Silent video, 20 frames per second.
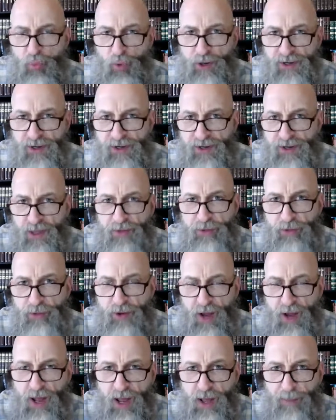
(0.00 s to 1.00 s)
another
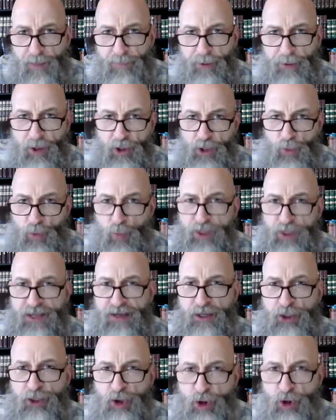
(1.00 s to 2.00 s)
up we
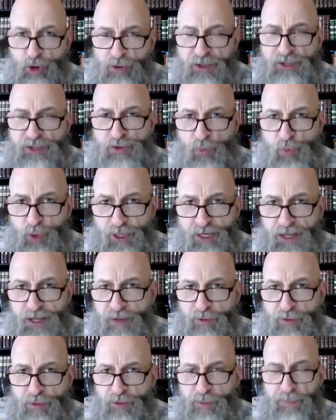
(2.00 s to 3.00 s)
encourage one another
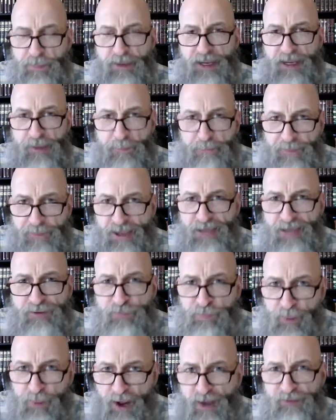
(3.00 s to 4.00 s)
to be the best
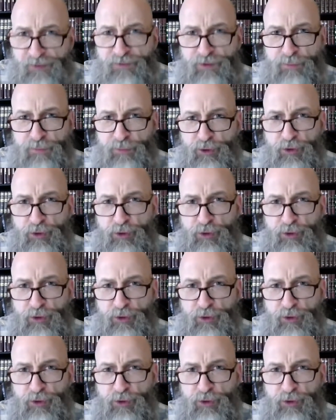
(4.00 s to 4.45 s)
possible